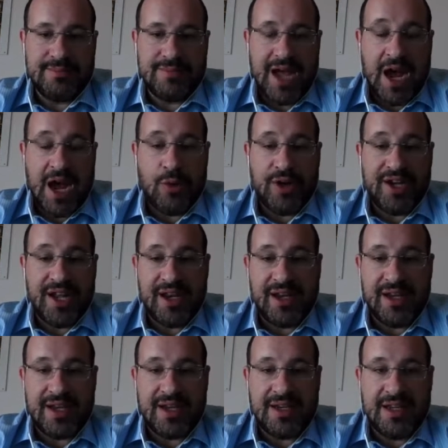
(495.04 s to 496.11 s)
our
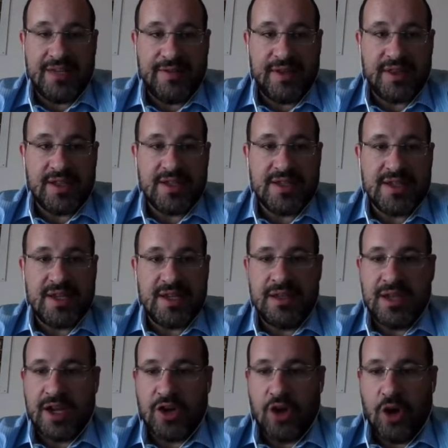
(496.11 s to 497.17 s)
daily activities and
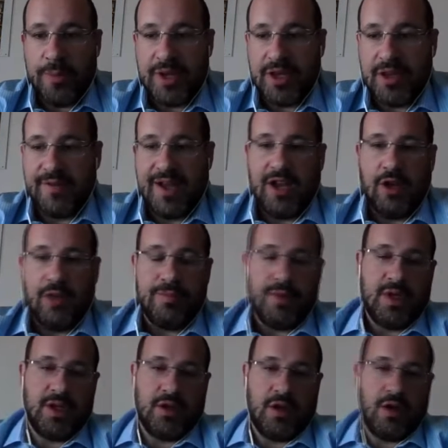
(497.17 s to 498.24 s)
the economic
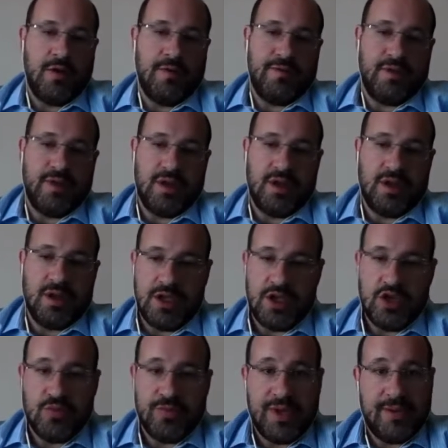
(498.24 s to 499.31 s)
development of the
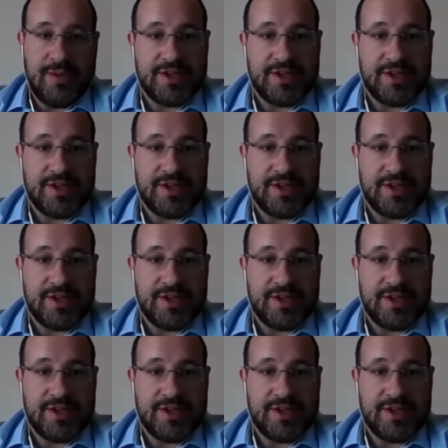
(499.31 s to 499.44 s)
EU member